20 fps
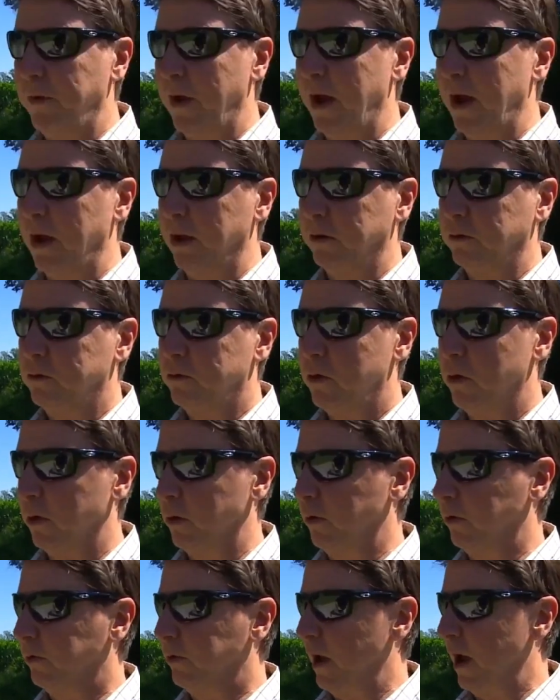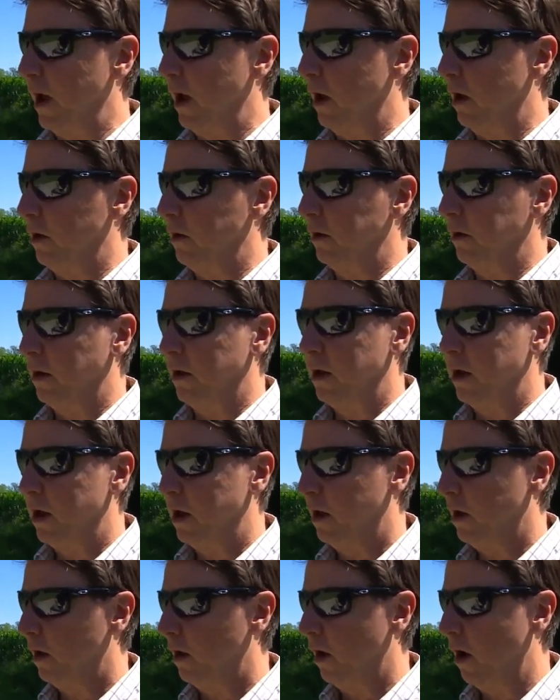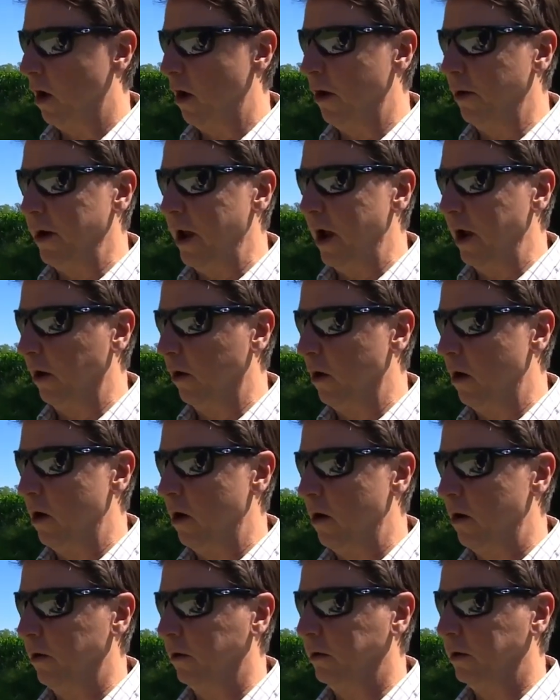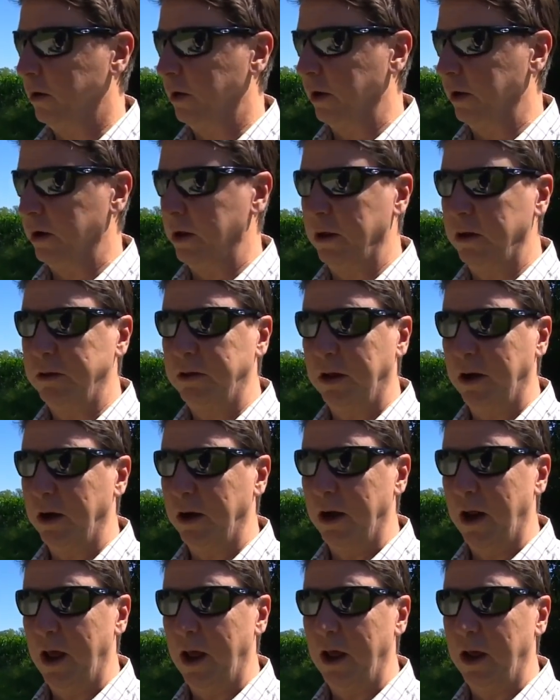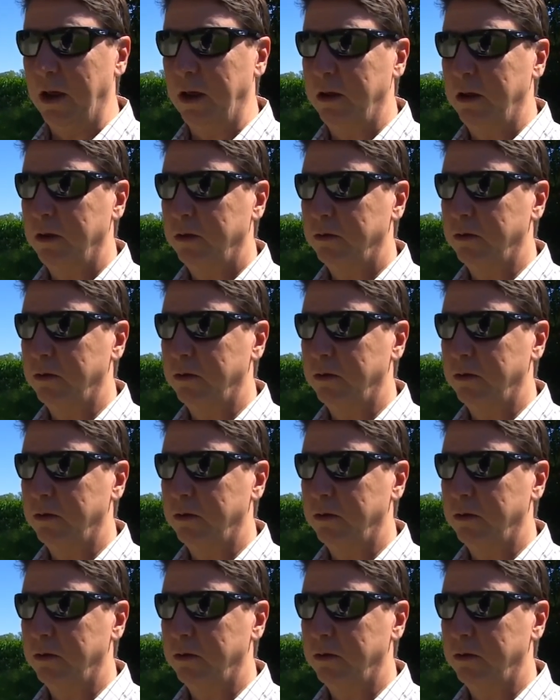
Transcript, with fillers: had crews out all night long and into today